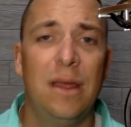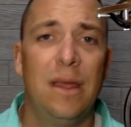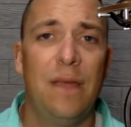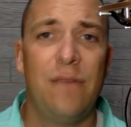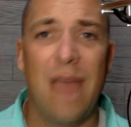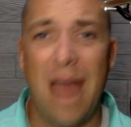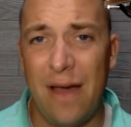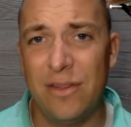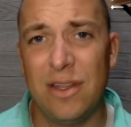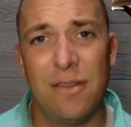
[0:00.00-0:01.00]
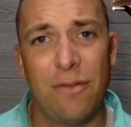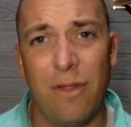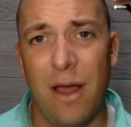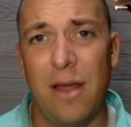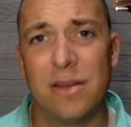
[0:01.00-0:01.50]
If you haven't done the
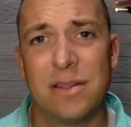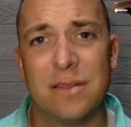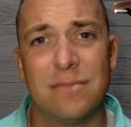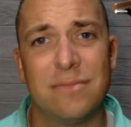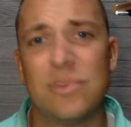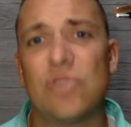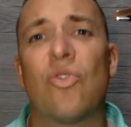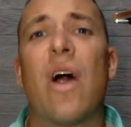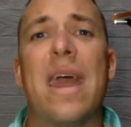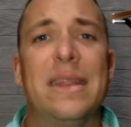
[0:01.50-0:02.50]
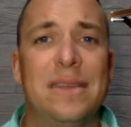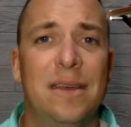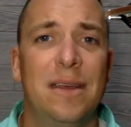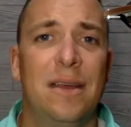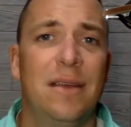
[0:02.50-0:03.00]
flyers, try it.
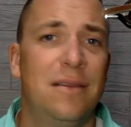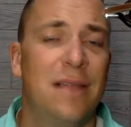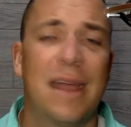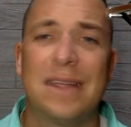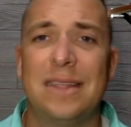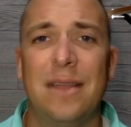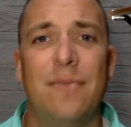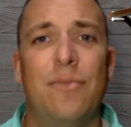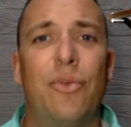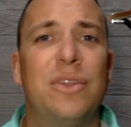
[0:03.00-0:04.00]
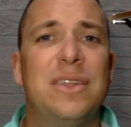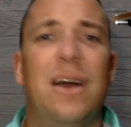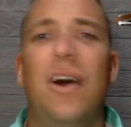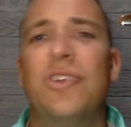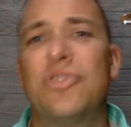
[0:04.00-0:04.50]
Like I said, print a
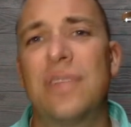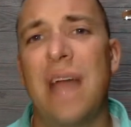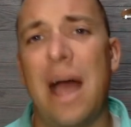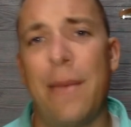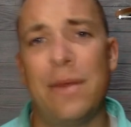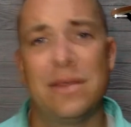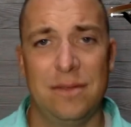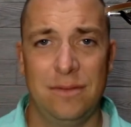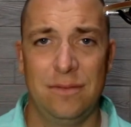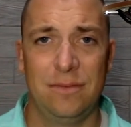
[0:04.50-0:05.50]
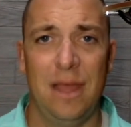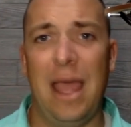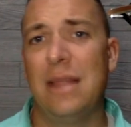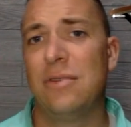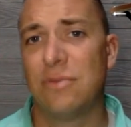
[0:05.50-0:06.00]
hundred copies
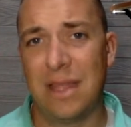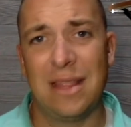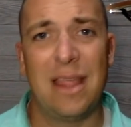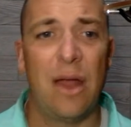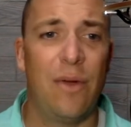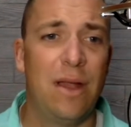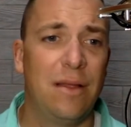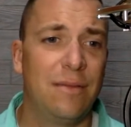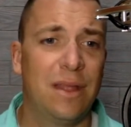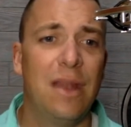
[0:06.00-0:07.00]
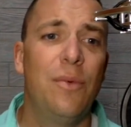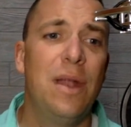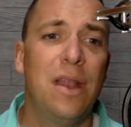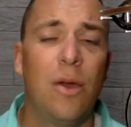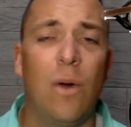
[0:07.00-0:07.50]
and get that ready. Get it
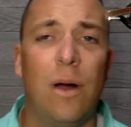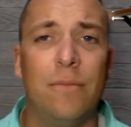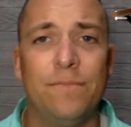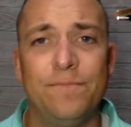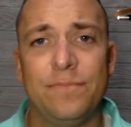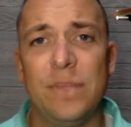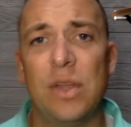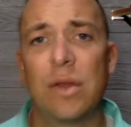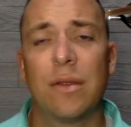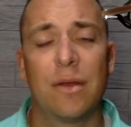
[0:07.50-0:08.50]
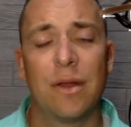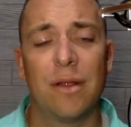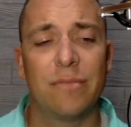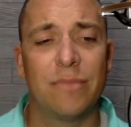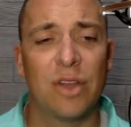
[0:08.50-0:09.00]
ready to go out. You're you're
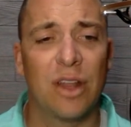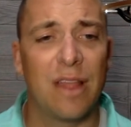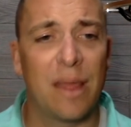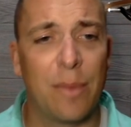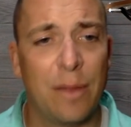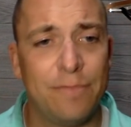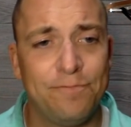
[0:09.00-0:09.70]
gonna you're gonna thank me.